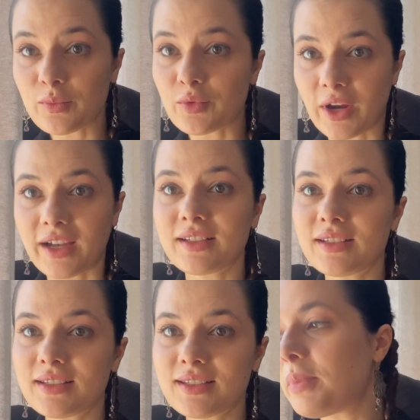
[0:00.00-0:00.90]

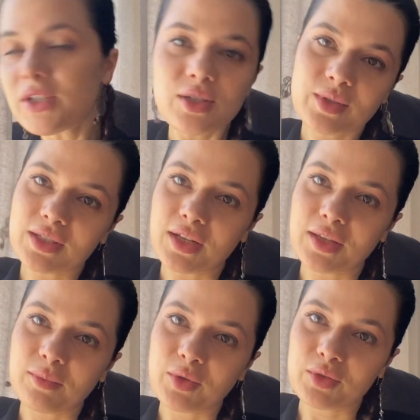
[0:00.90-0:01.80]
practice, but she was not in
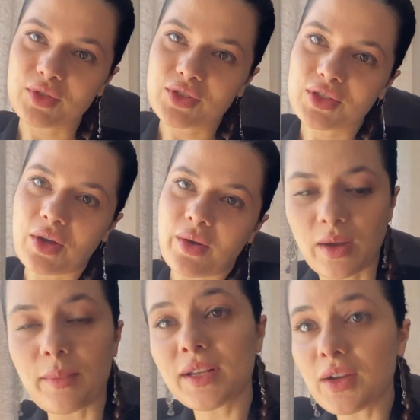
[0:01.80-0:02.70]
the mood, so
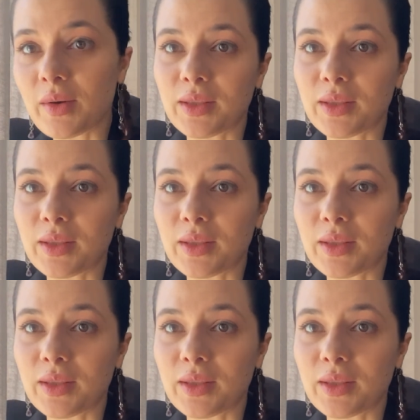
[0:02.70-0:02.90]
I'm gonna go